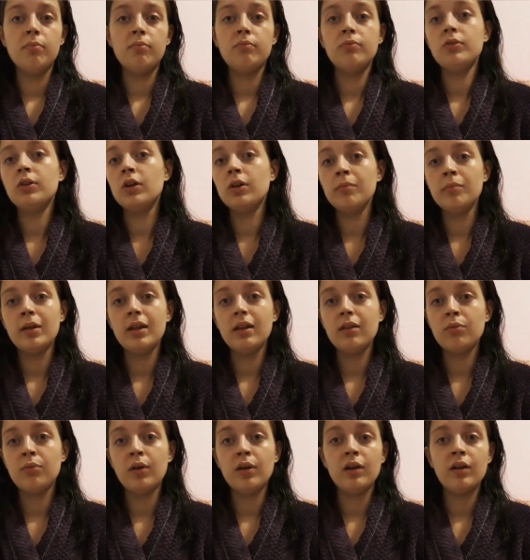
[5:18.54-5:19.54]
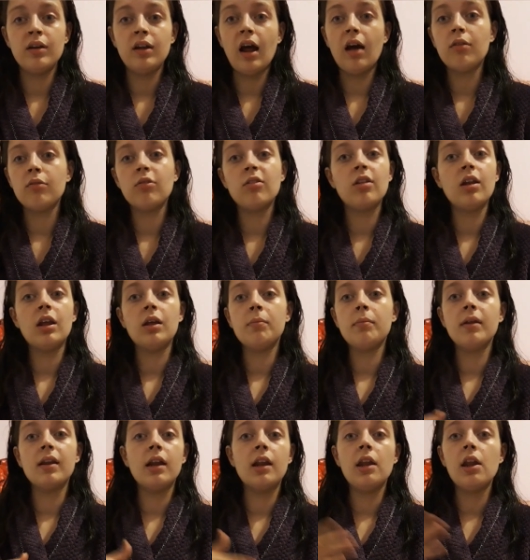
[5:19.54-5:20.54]
few minutes when they're down
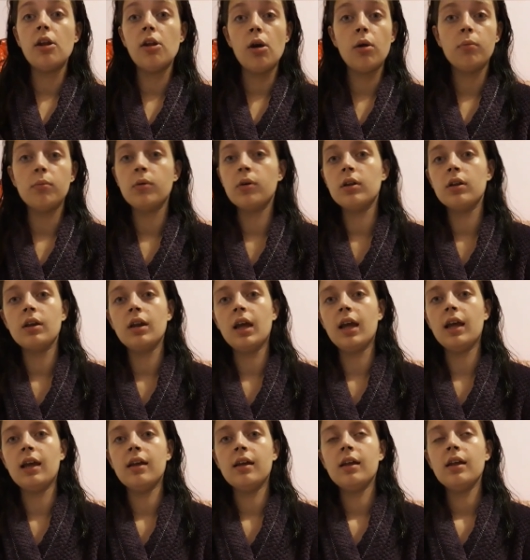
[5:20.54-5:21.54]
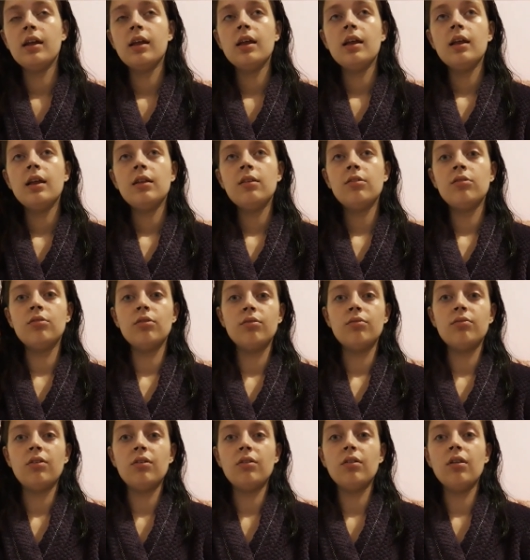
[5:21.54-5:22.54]
sleeping and they don't want it.
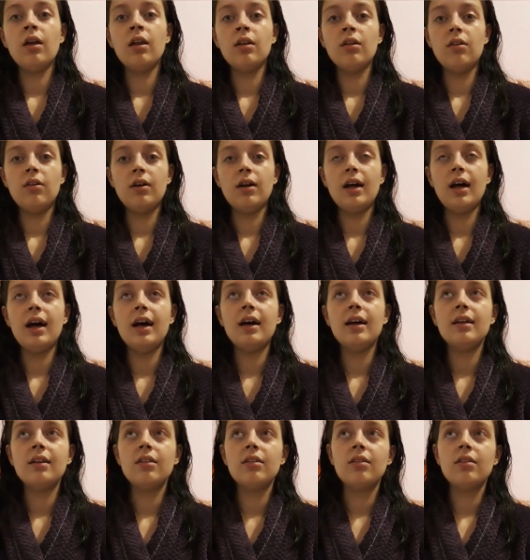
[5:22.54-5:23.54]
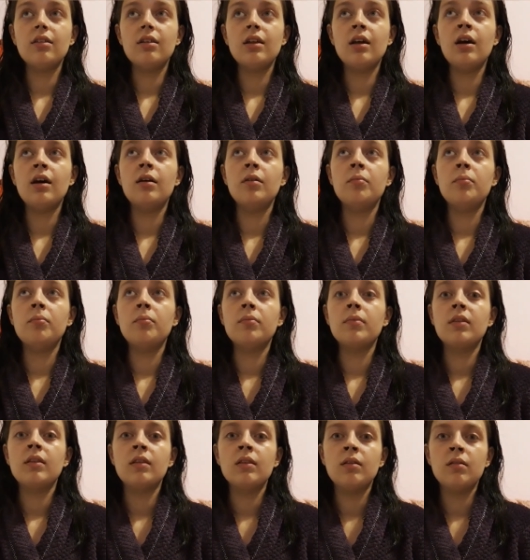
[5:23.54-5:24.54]
Stuff like, a lot like that.
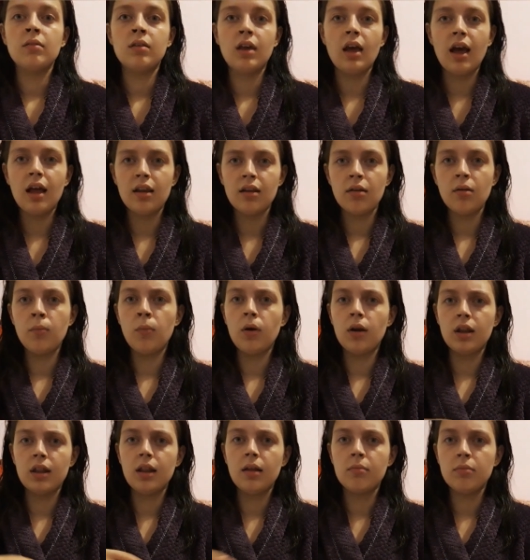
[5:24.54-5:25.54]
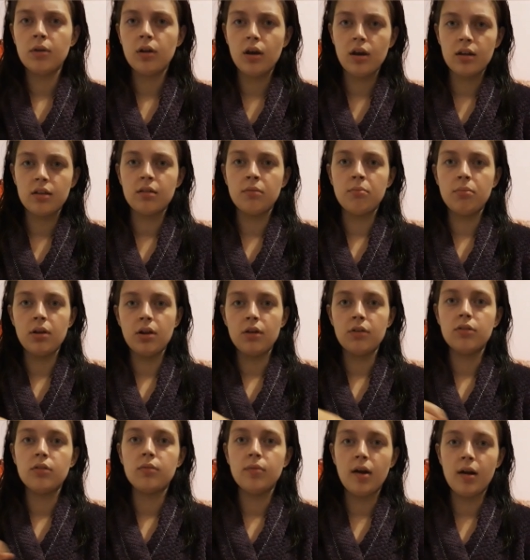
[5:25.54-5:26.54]
Um, get one of them nursing
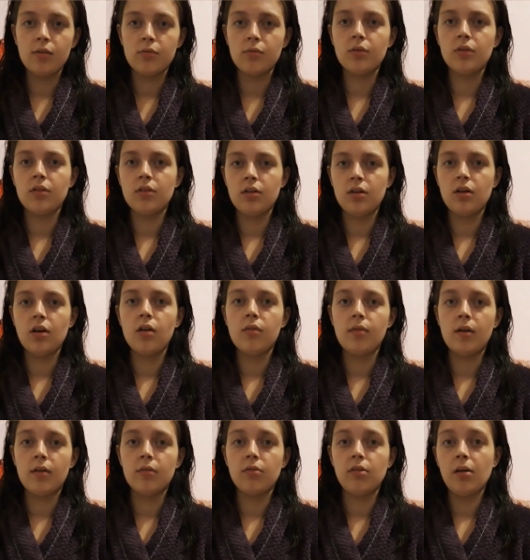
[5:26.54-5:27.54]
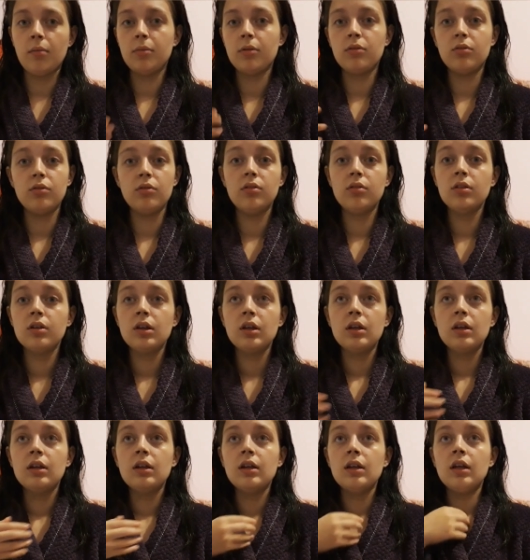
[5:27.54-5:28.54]
pillows, the round ones that go around. yeah, because
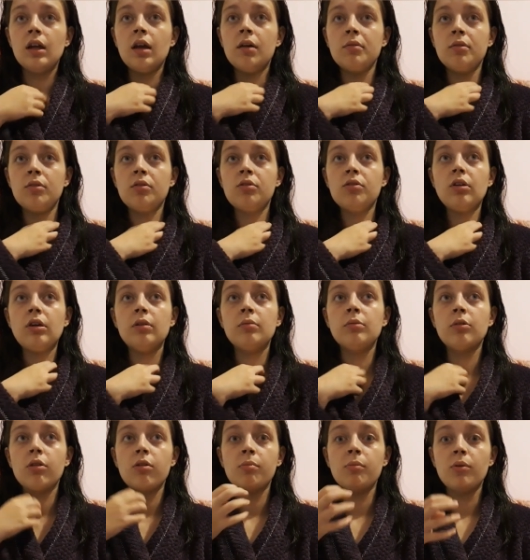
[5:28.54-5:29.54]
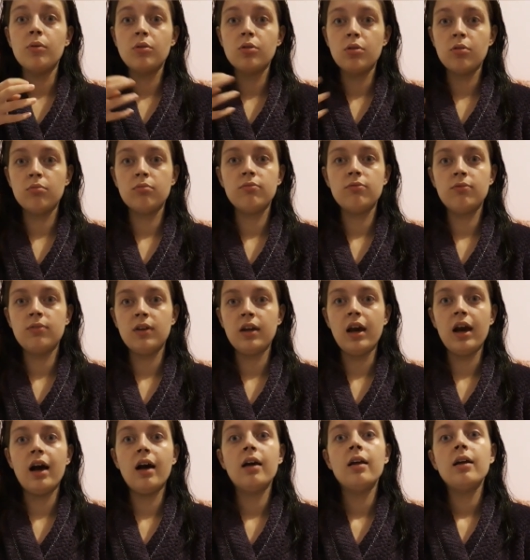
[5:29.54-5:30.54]
it was so much more
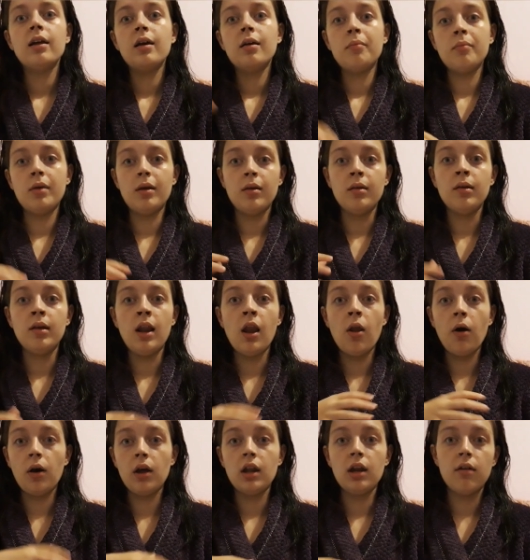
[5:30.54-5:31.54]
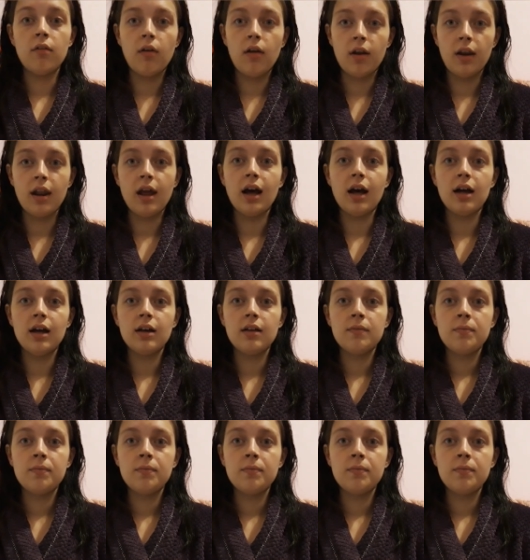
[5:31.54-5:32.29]
comfier me lying her on that,